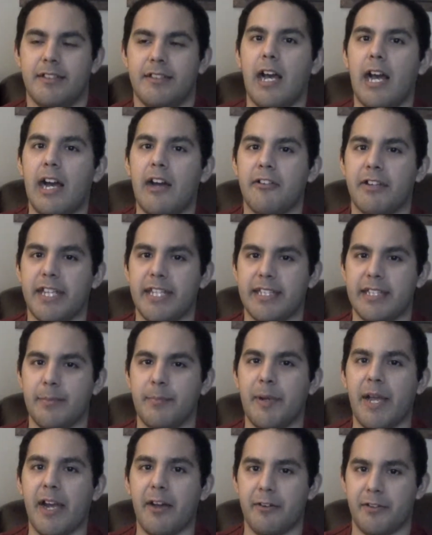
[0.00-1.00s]
I'll get the
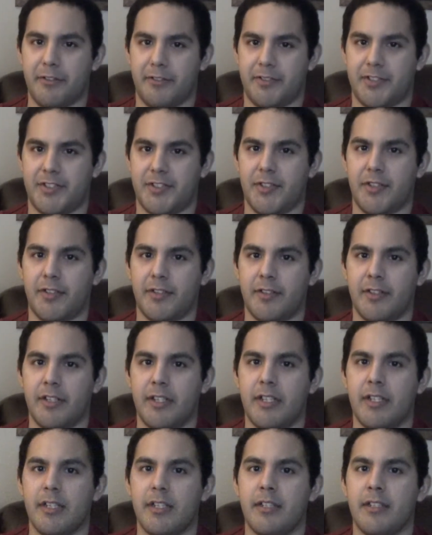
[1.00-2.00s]
powder, sir.
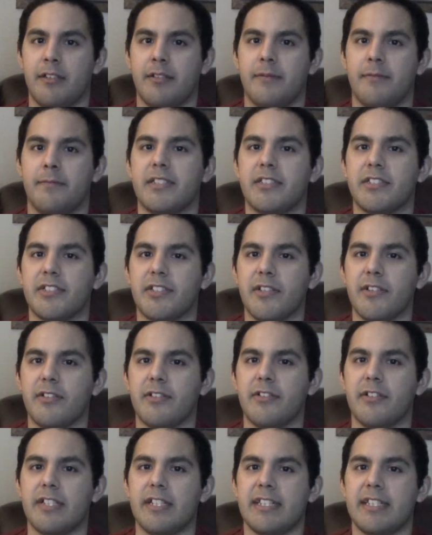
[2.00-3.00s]
Sir,
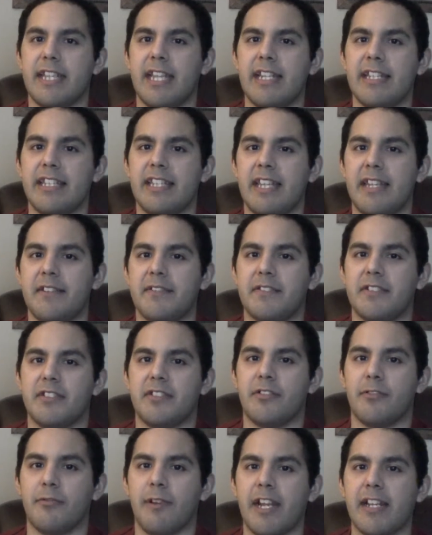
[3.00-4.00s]
that leads
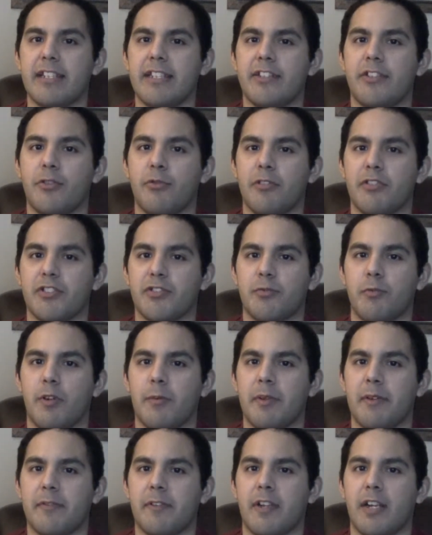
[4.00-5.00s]
directly to a
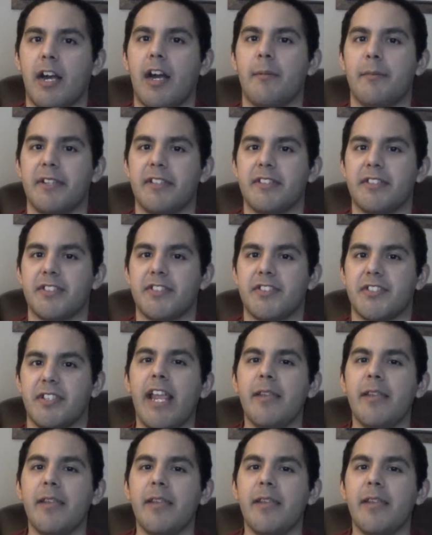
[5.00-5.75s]
swarm of comets.